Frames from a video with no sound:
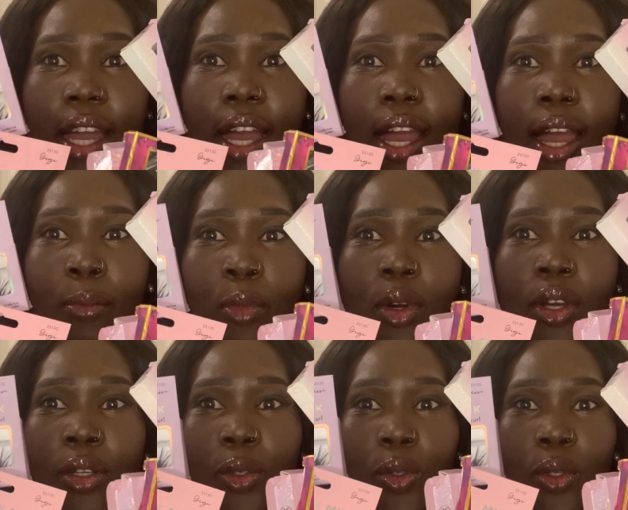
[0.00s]
I'm going
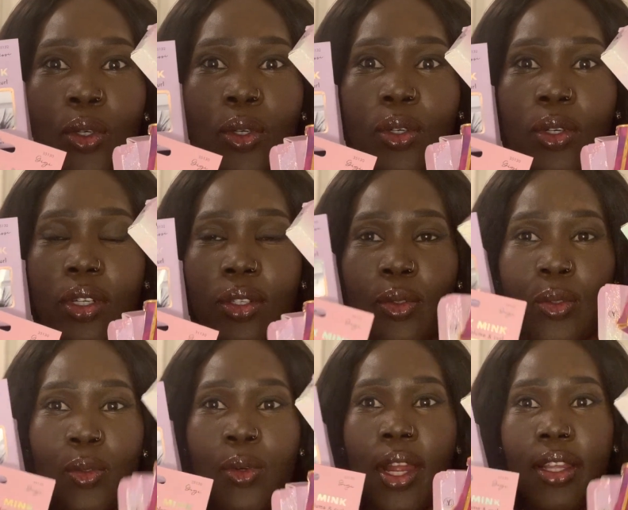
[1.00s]
to
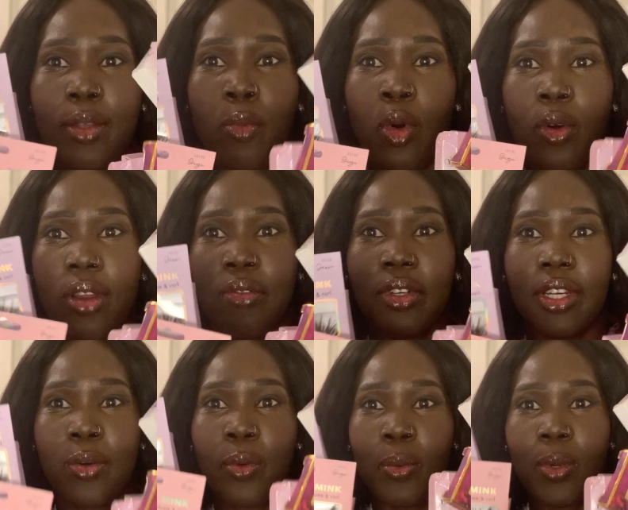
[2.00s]
try them all of it, and
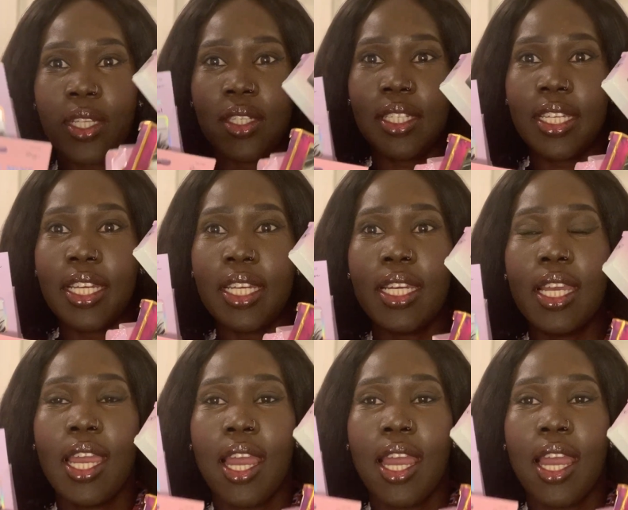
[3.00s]
we will see